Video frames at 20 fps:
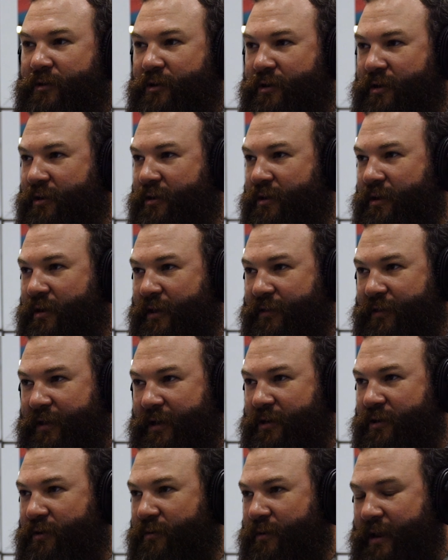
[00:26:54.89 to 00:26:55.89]
you can I
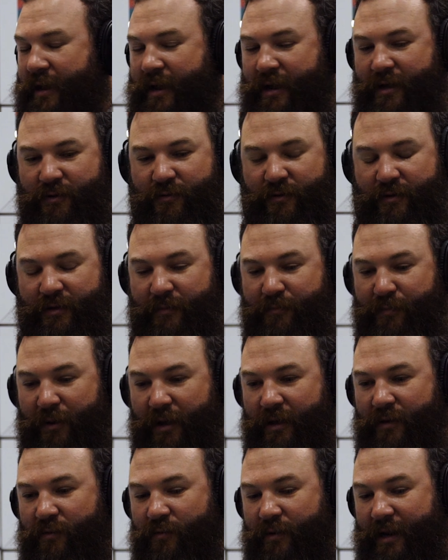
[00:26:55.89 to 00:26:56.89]
think do it annually,
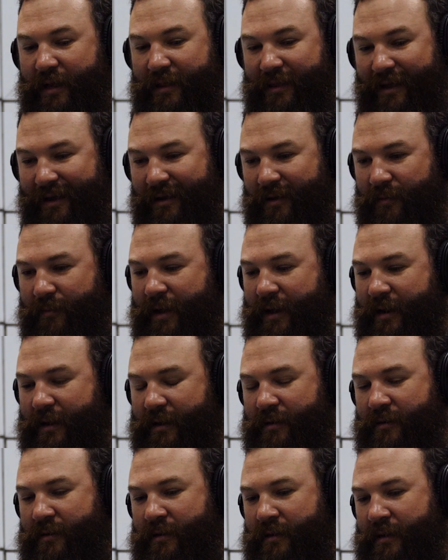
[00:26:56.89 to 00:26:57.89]
but what I like about
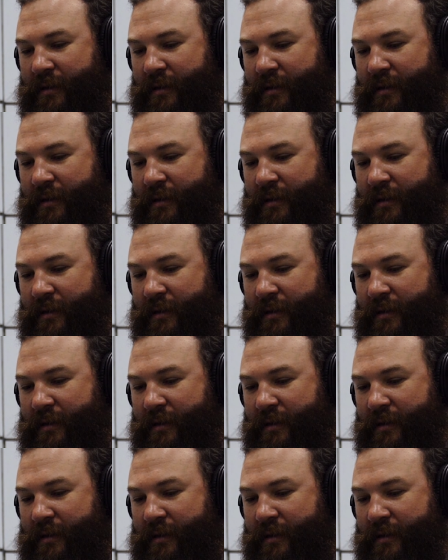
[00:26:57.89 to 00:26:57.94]
it